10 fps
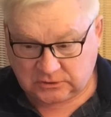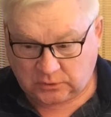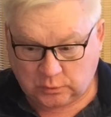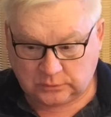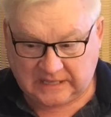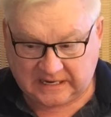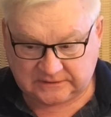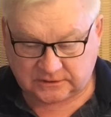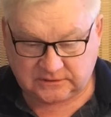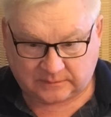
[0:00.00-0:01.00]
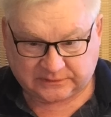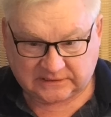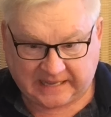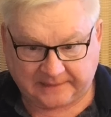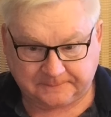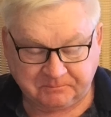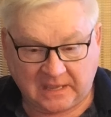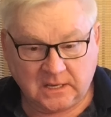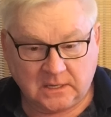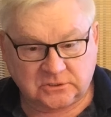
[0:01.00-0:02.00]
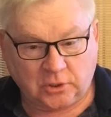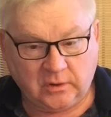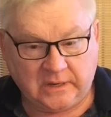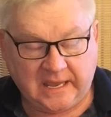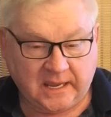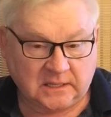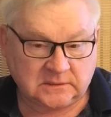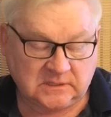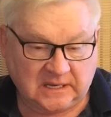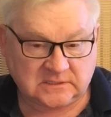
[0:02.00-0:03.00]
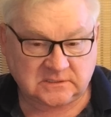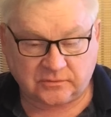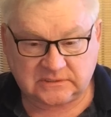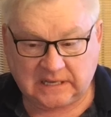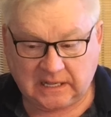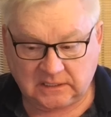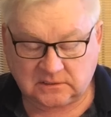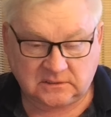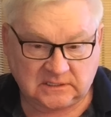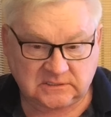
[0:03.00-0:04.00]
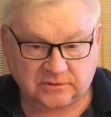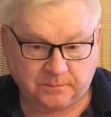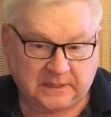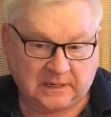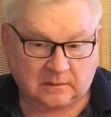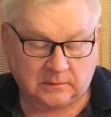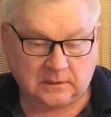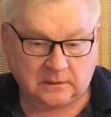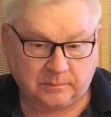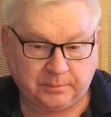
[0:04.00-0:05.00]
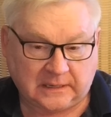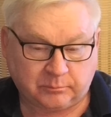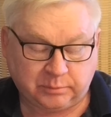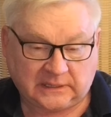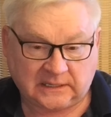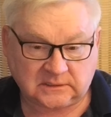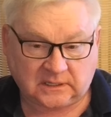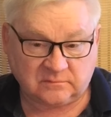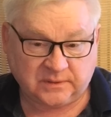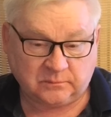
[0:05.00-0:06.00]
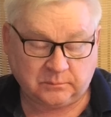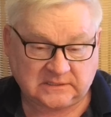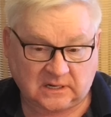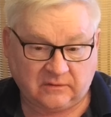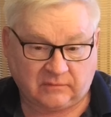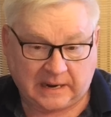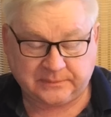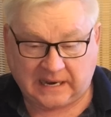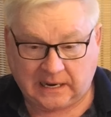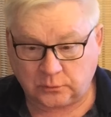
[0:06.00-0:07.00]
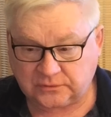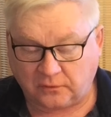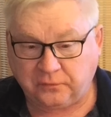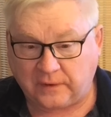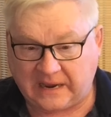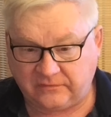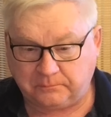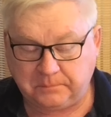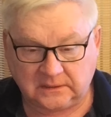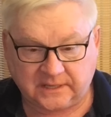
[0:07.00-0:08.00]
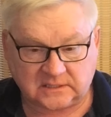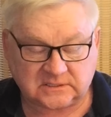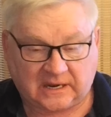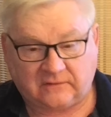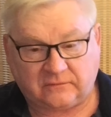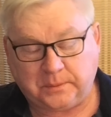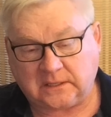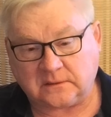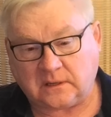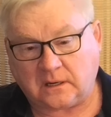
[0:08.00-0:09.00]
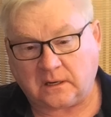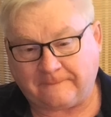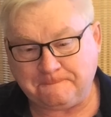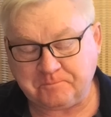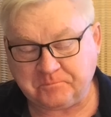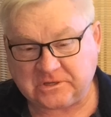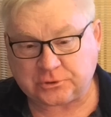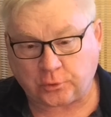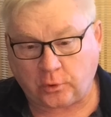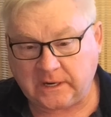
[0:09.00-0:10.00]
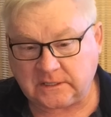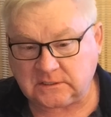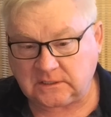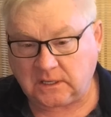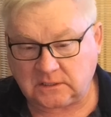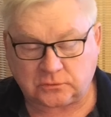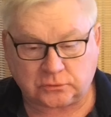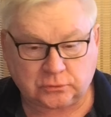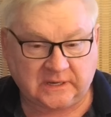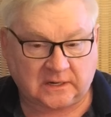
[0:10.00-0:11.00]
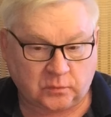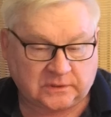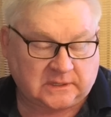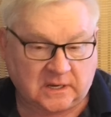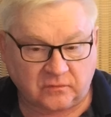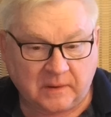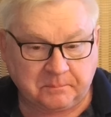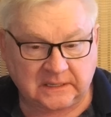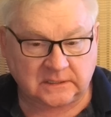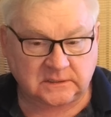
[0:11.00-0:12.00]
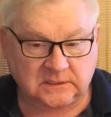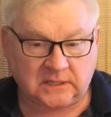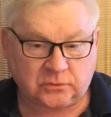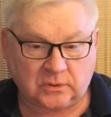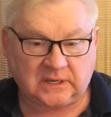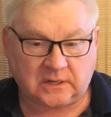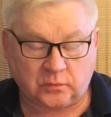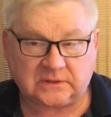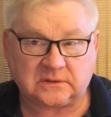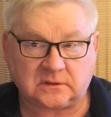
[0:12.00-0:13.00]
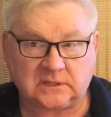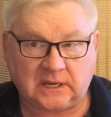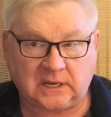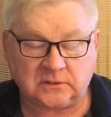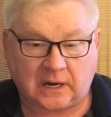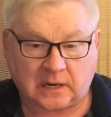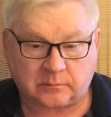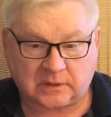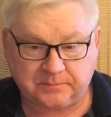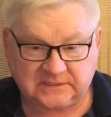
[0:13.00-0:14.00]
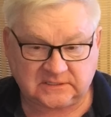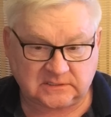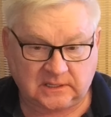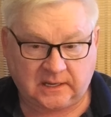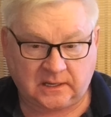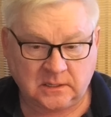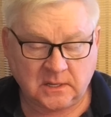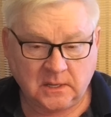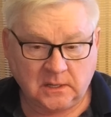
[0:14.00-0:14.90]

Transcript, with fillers: So good luck intercepting that. So, and yes, the result, this repair plant has been basically wiped out. 5 buildings have been destroyed, together with the equipment and together with the 10 armor pieces there,